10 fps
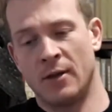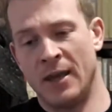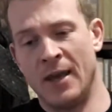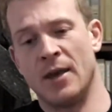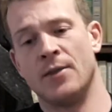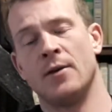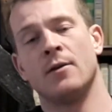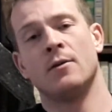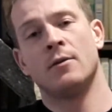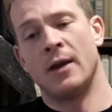in,
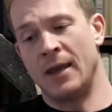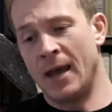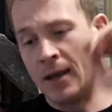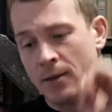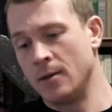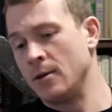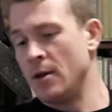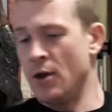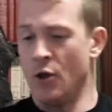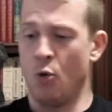again,
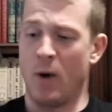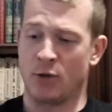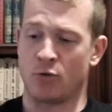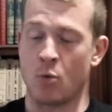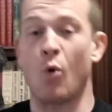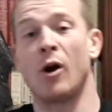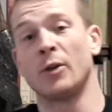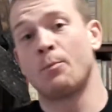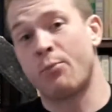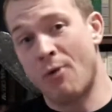the Western
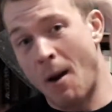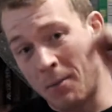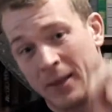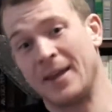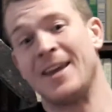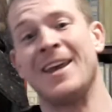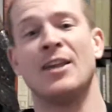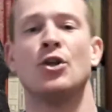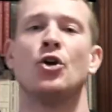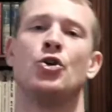world, probably
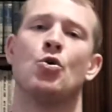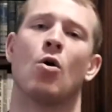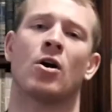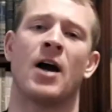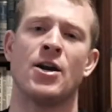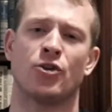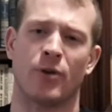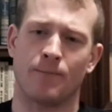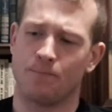in your country.